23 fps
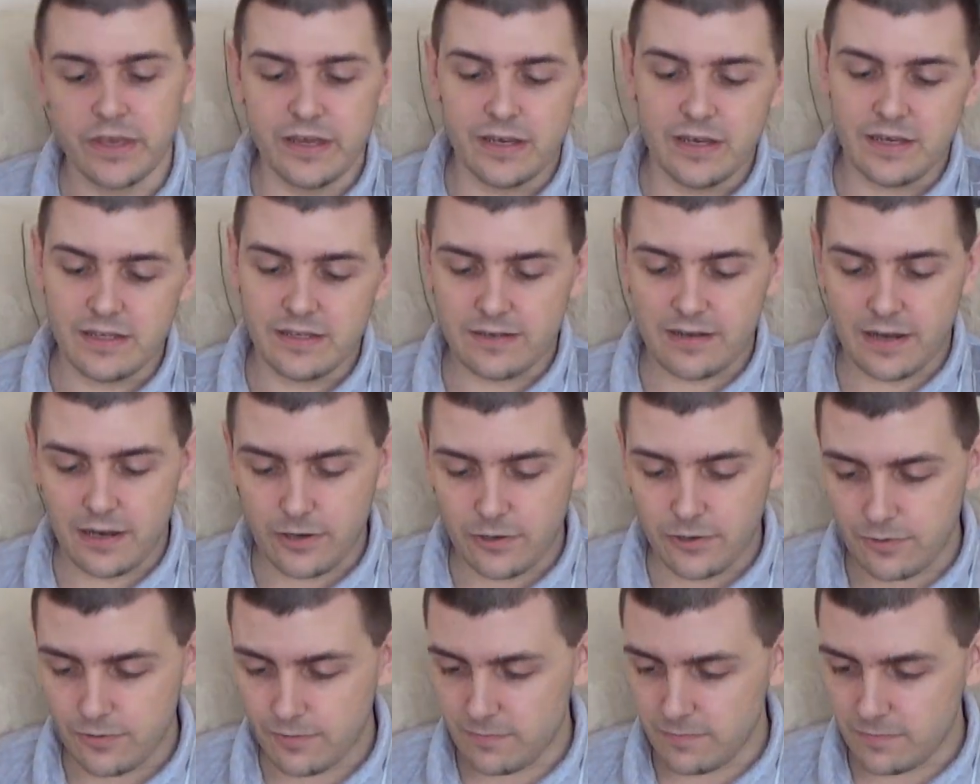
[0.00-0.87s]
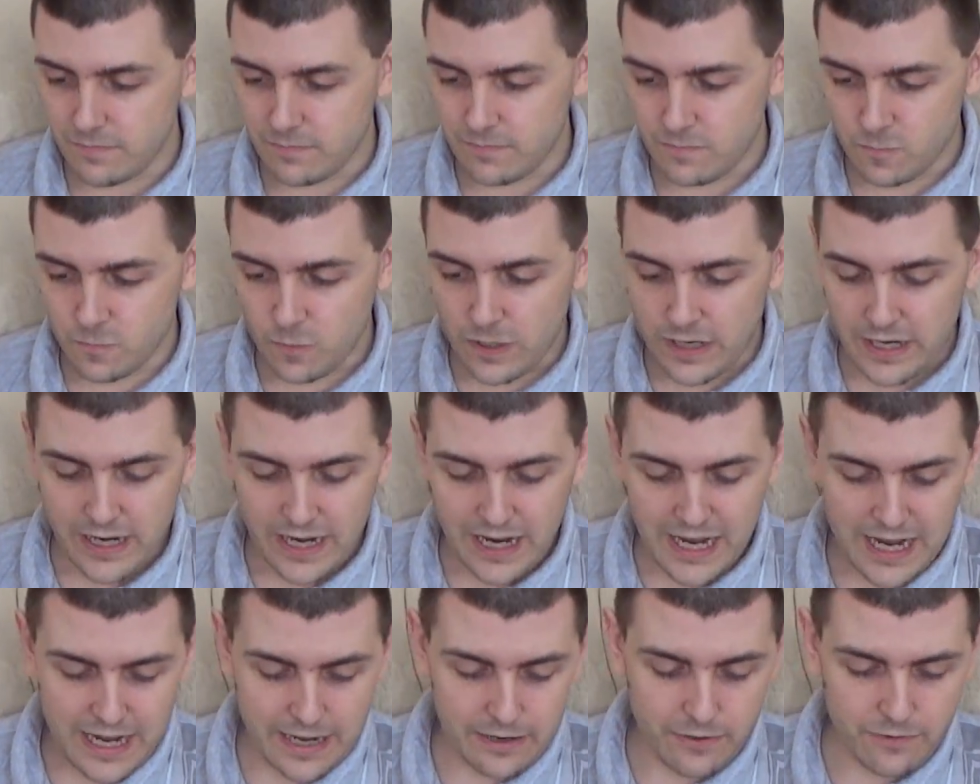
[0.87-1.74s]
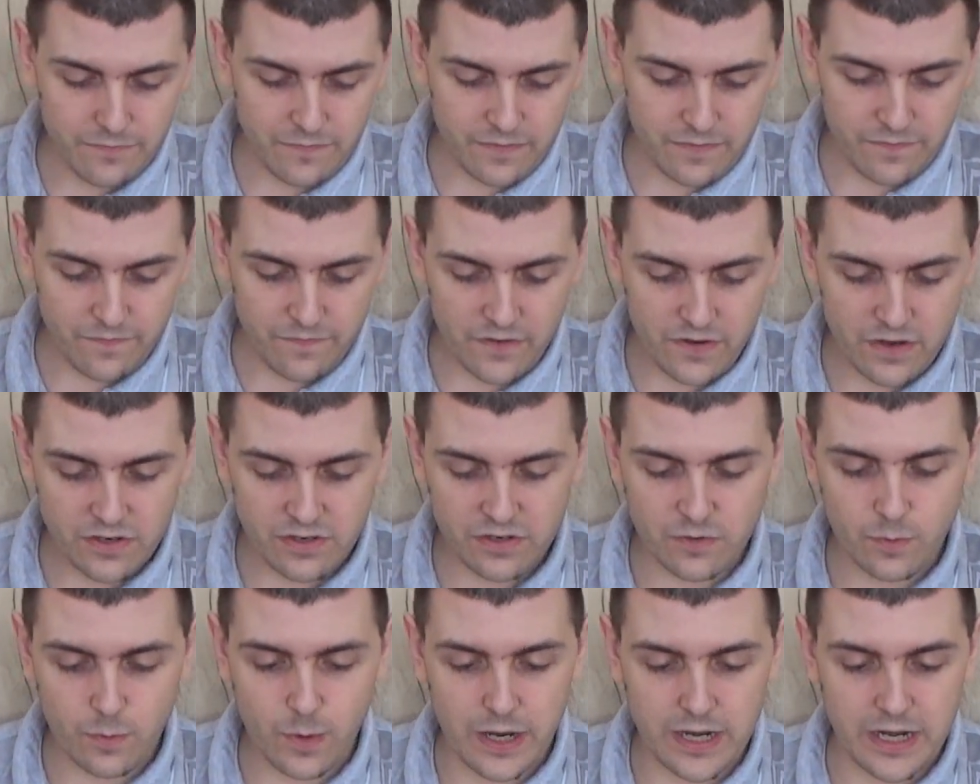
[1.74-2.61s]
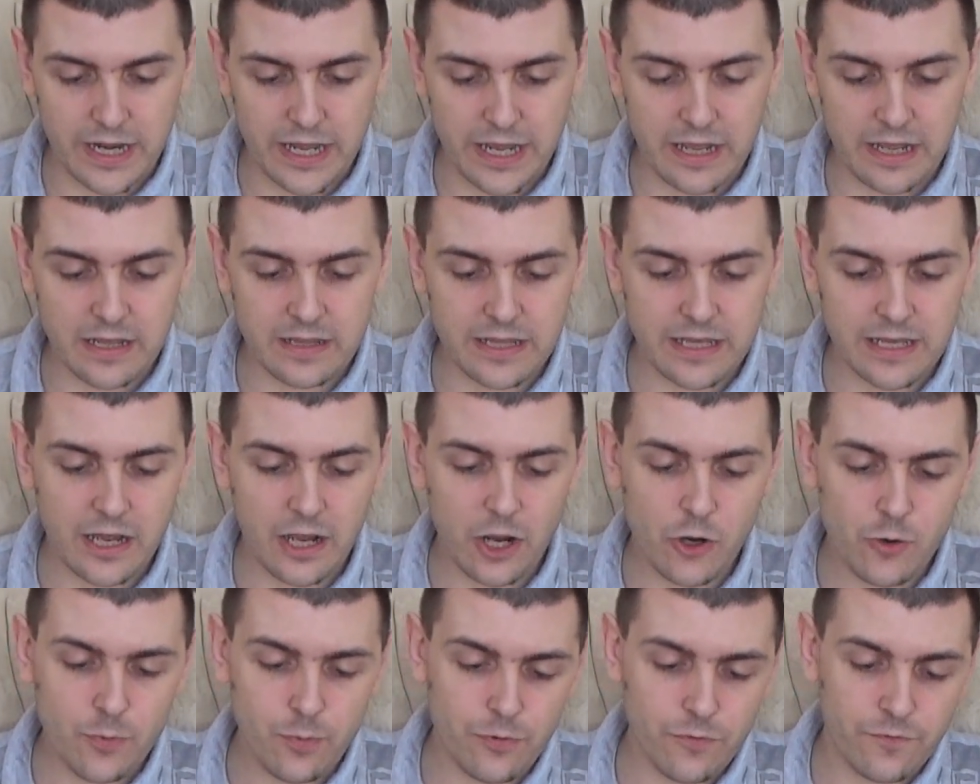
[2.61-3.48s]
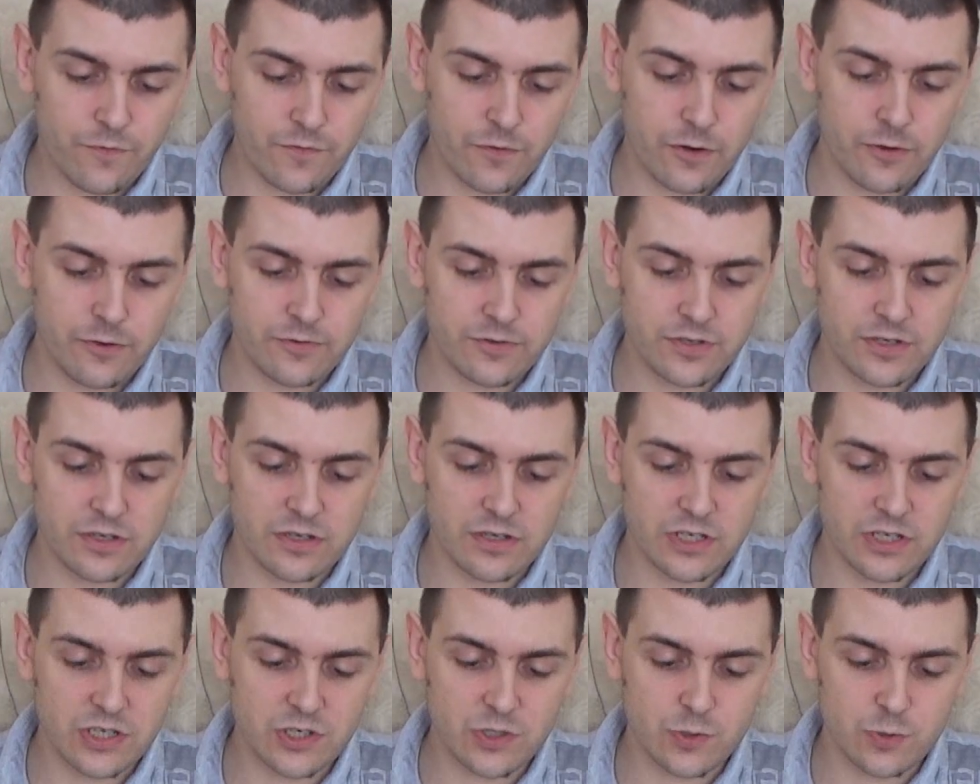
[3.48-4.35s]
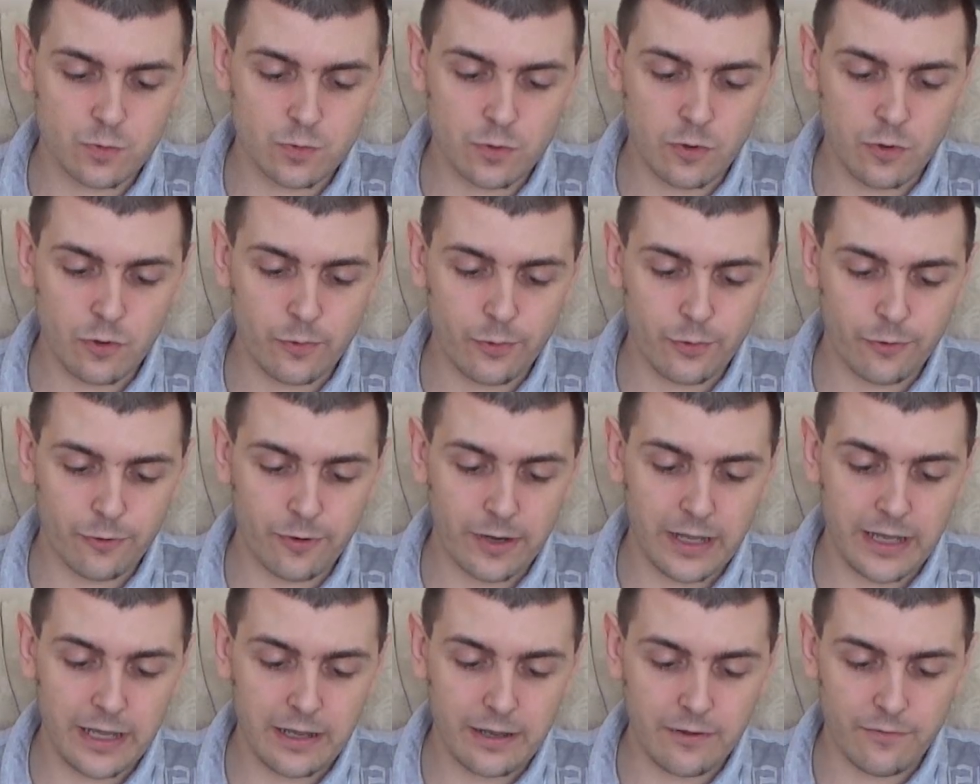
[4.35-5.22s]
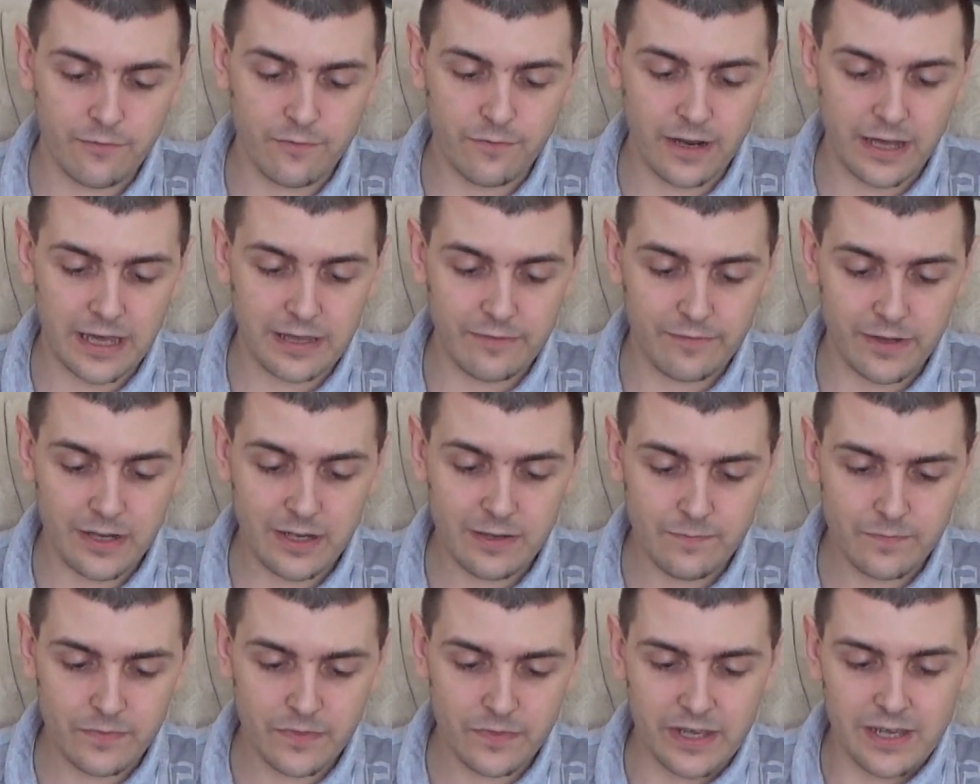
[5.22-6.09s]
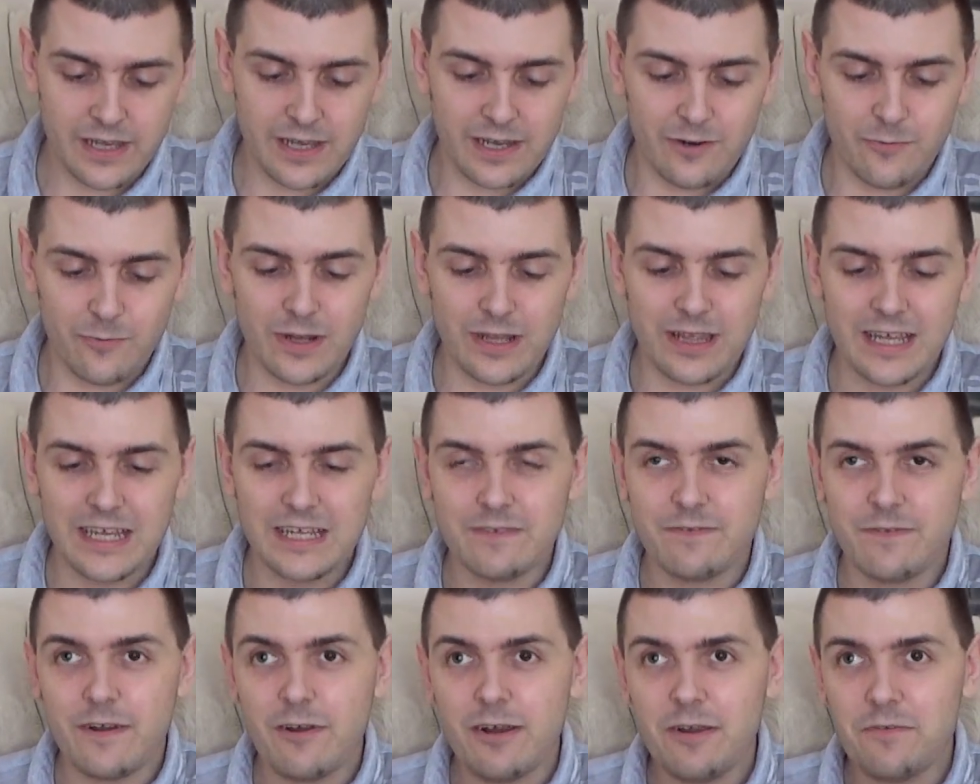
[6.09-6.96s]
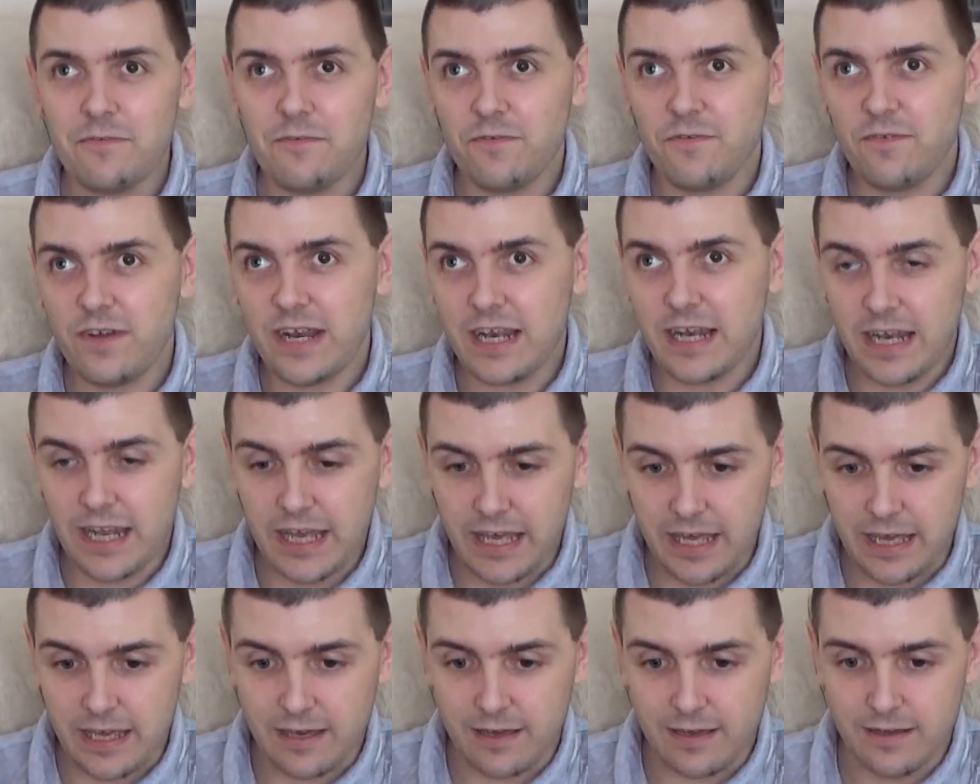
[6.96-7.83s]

So we have the first one here, the Opal Fruits strawberry flavour, with these very fiddly